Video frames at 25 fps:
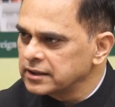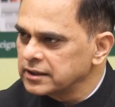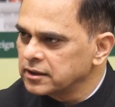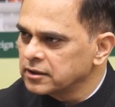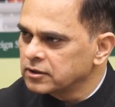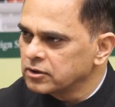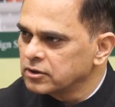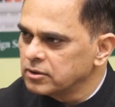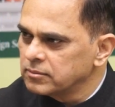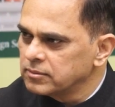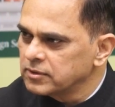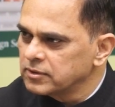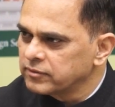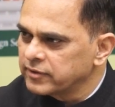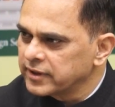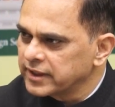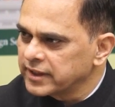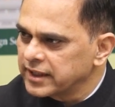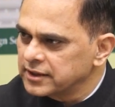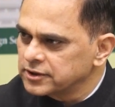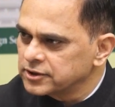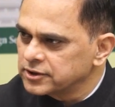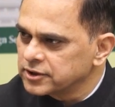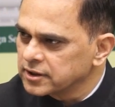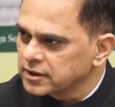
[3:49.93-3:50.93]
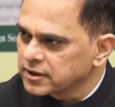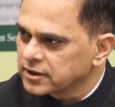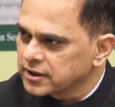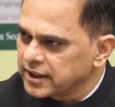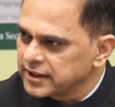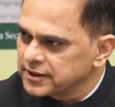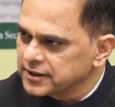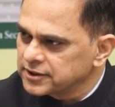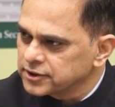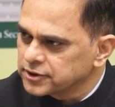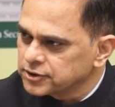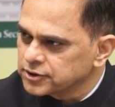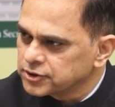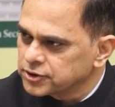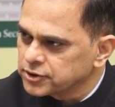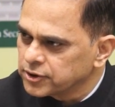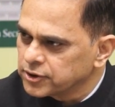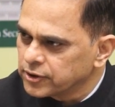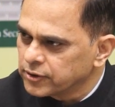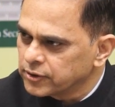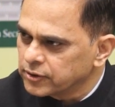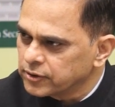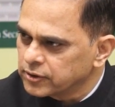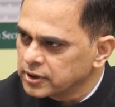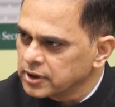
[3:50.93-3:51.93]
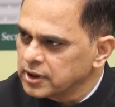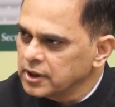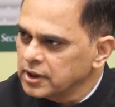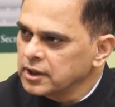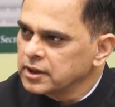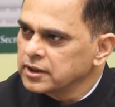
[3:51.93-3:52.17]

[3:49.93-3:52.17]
the global financial crisis showed